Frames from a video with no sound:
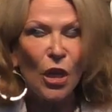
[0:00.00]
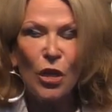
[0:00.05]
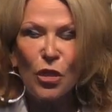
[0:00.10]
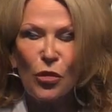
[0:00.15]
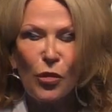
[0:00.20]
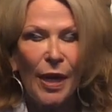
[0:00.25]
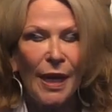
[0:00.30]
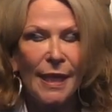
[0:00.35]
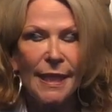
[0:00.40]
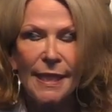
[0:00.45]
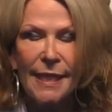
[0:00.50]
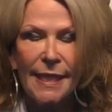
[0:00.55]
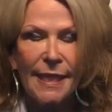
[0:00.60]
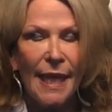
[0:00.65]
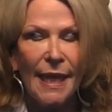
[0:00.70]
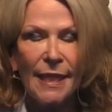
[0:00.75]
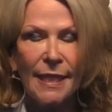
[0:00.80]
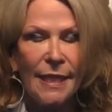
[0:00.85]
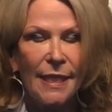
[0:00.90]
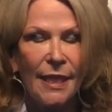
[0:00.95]

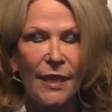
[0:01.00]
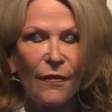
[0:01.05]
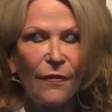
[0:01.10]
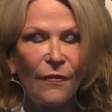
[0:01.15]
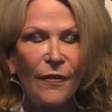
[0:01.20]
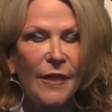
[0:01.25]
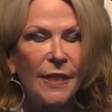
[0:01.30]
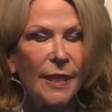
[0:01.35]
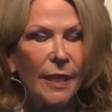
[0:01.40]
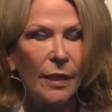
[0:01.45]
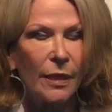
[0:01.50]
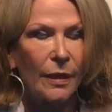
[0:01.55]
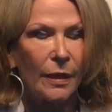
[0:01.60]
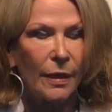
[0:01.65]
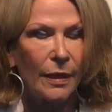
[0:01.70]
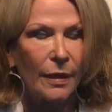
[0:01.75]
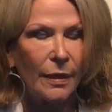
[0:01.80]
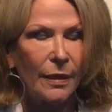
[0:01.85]
transcends the physical.